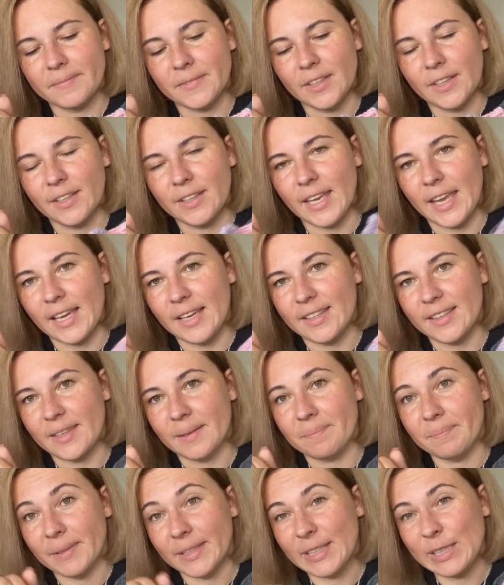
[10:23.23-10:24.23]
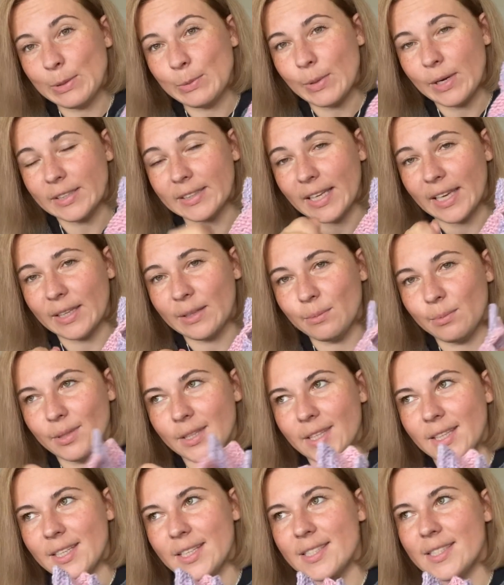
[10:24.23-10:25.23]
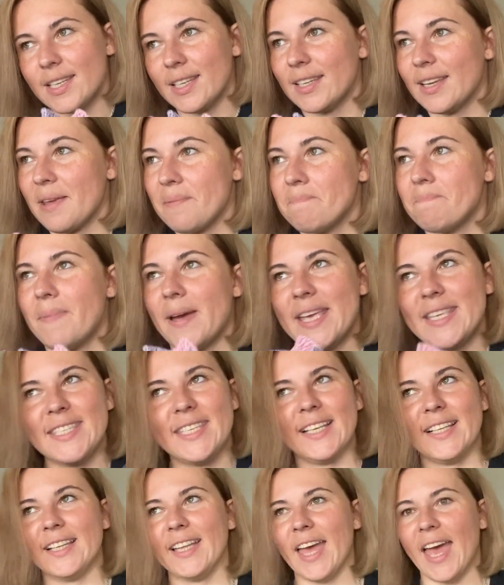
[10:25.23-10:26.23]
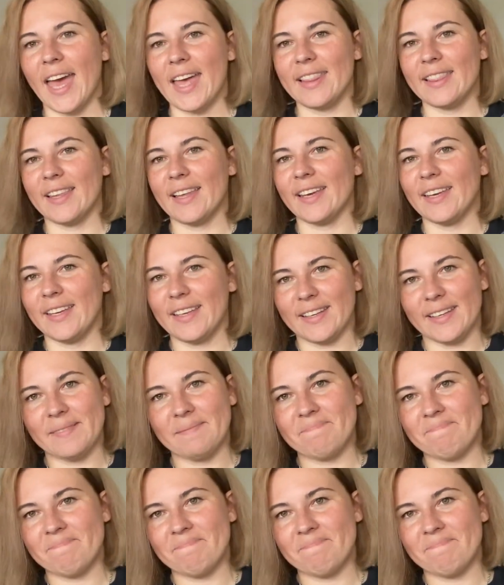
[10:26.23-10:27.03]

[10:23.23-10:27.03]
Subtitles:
connect the pink one and with this, and I basically had like